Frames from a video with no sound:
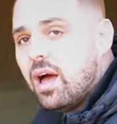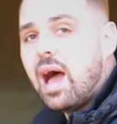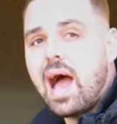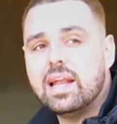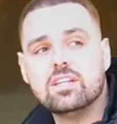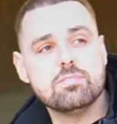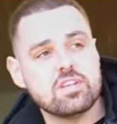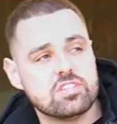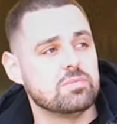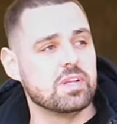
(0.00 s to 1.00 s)
And he's
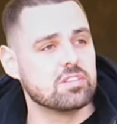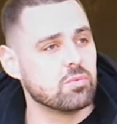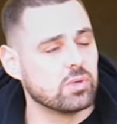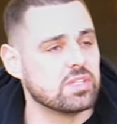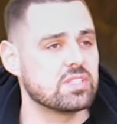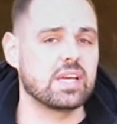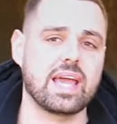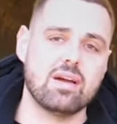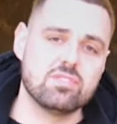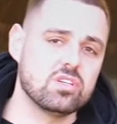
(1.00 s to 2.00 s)
messaged me this morning to say,
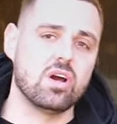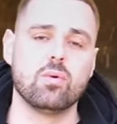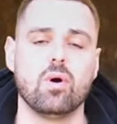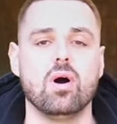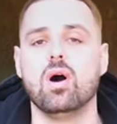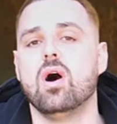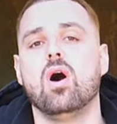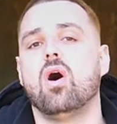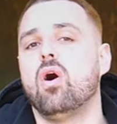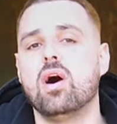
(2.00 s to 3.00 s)
Calvin, do you know what?
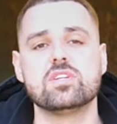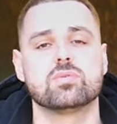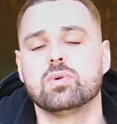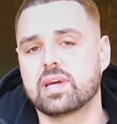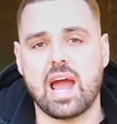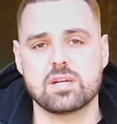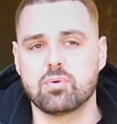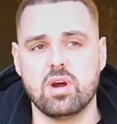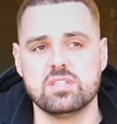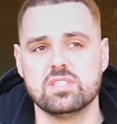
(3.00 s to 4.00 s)
I just want to categorise